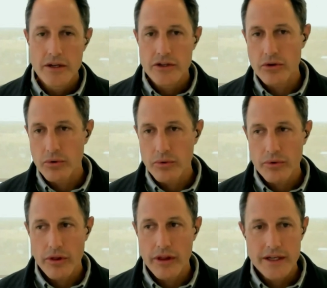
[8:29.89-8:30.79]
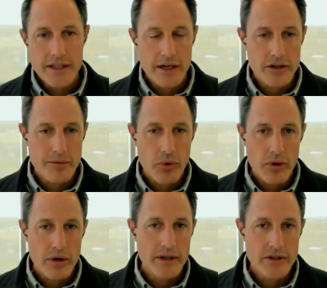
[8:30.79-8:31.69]
so these things are
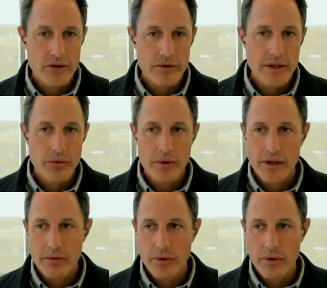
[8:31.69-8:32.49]
important and certainly what,